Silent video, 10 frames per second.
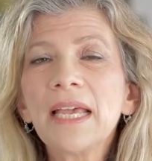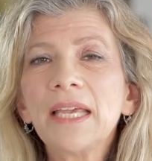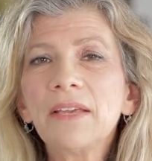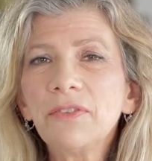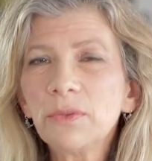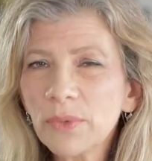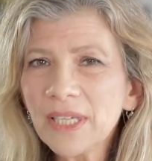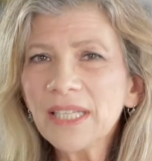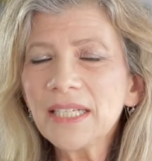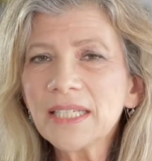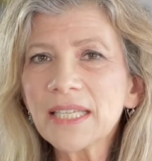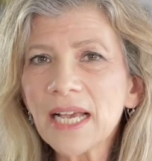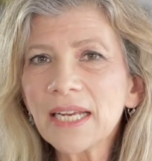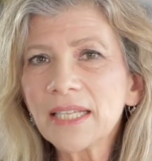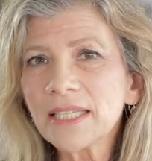if you really
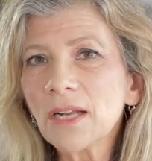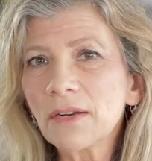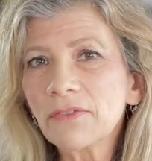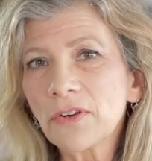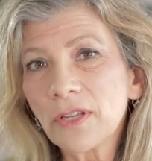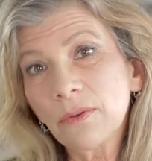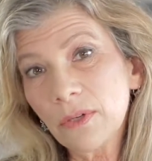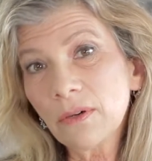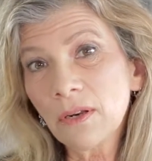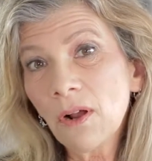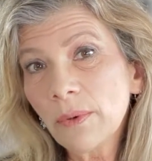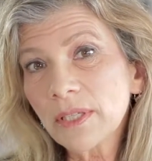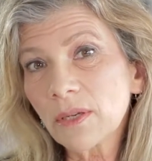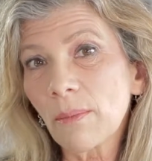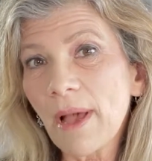decide it's not for you, you can always
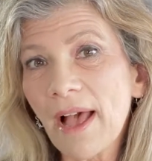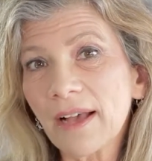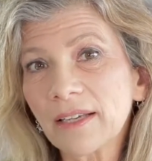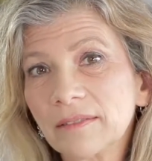go back.